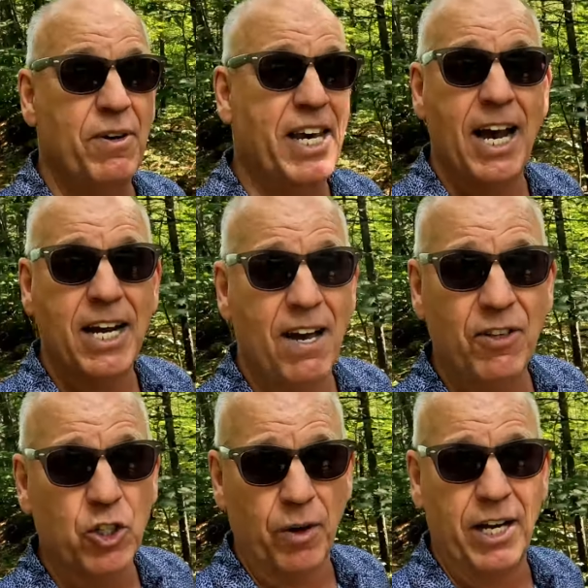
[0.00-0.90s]
we can't have
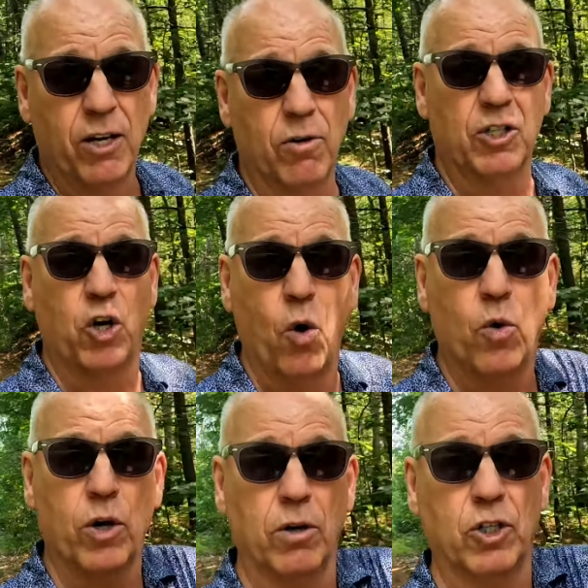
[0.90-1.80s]
a drink or a
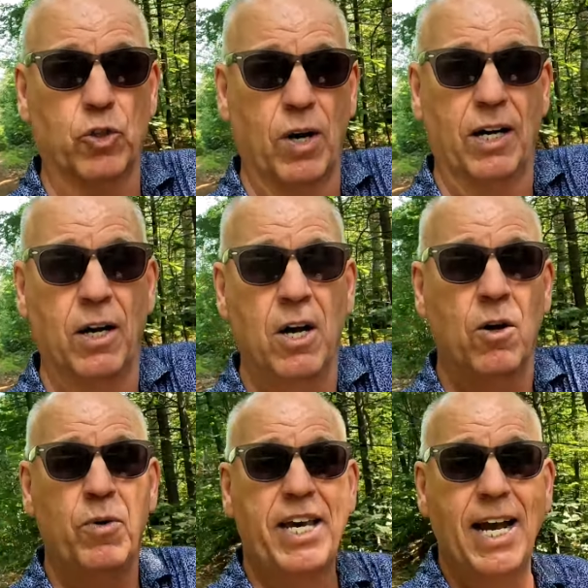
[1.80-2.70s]
toke or a drug.
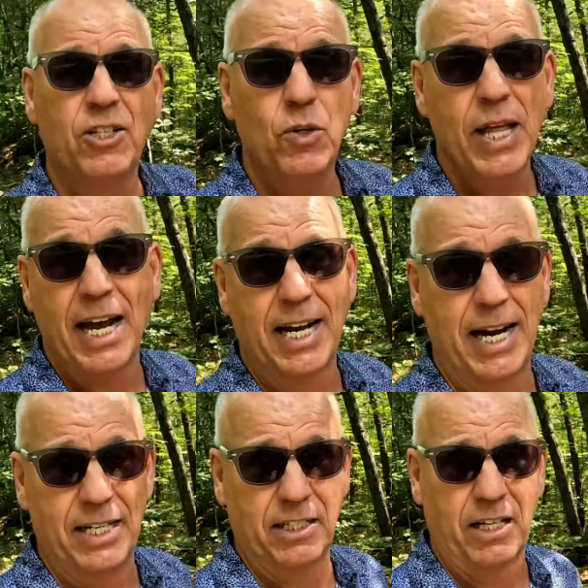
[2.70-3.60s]
We can't do that
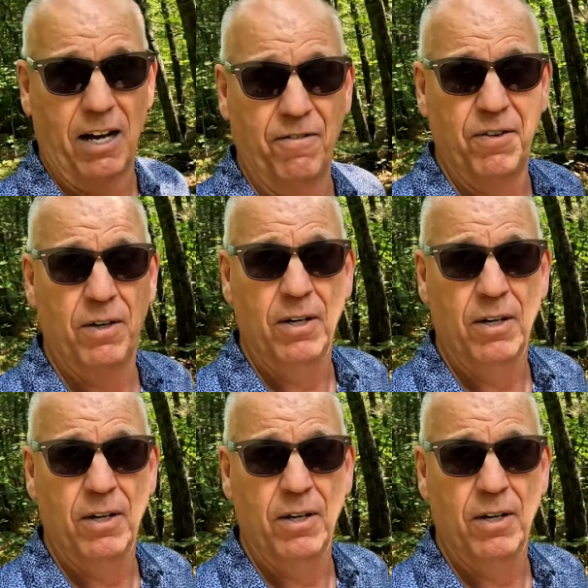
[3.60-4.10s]
kind of stuff.